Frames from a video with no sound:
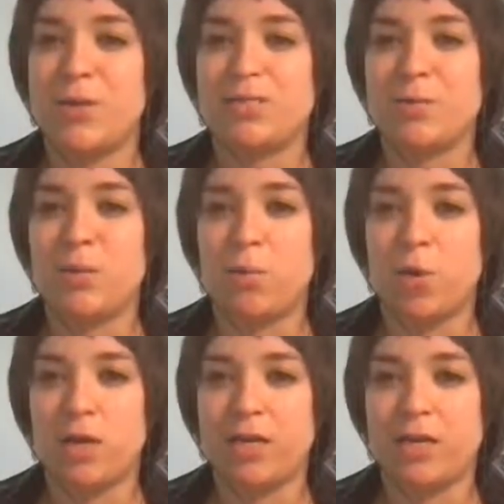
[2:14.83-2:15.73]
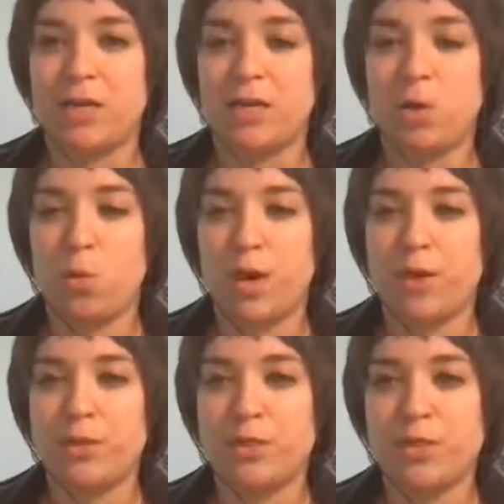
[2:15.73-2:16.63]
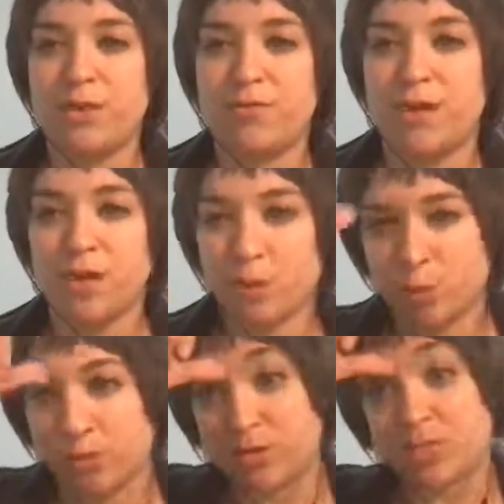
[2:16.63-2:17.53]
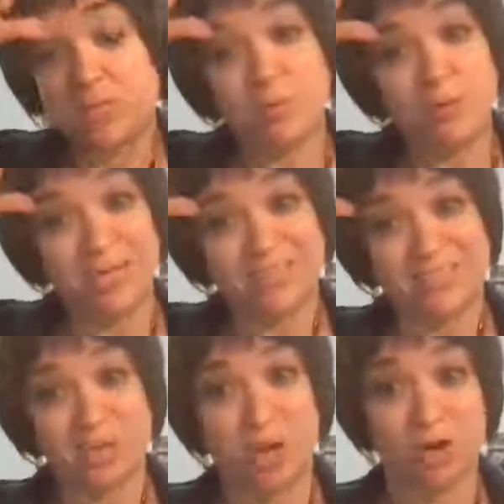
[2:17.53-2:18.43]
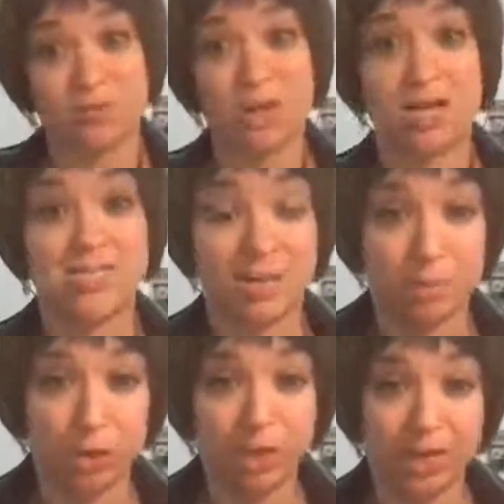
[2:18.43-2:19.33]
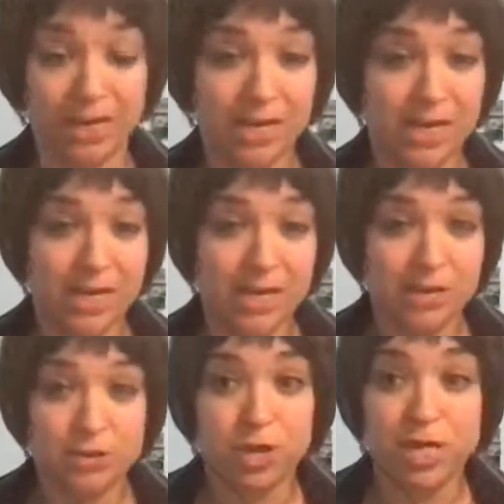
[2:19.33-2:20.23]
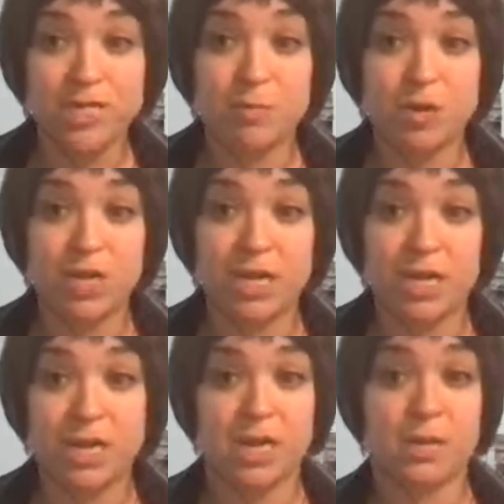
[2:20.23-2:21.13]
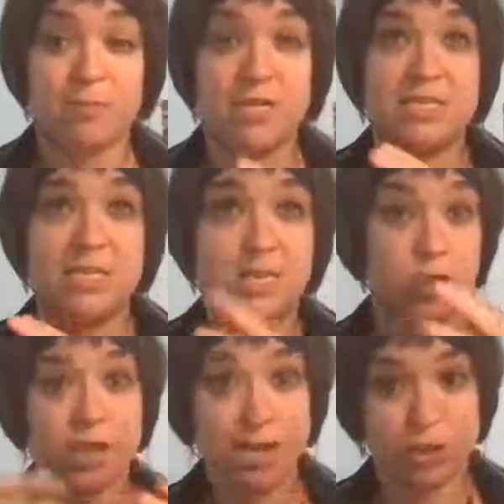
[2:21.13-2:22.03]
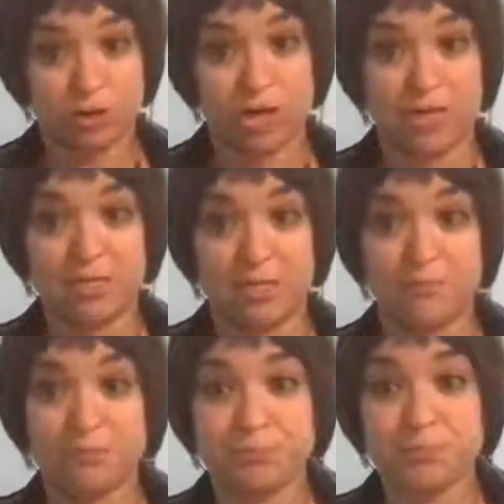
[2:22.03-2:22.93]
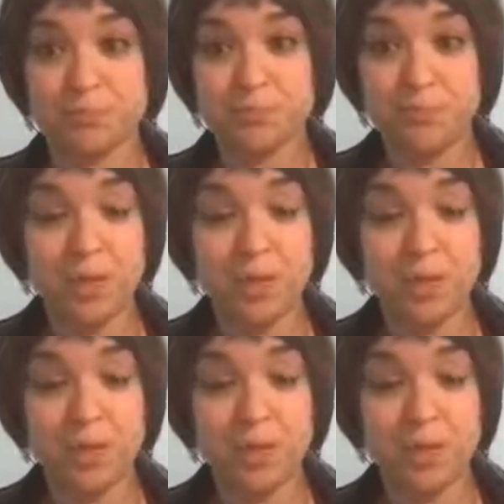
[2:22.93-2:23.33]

So anyways, number 1, why we share value posts, because it's the heart of content marketing. So content marketing, it's educational content,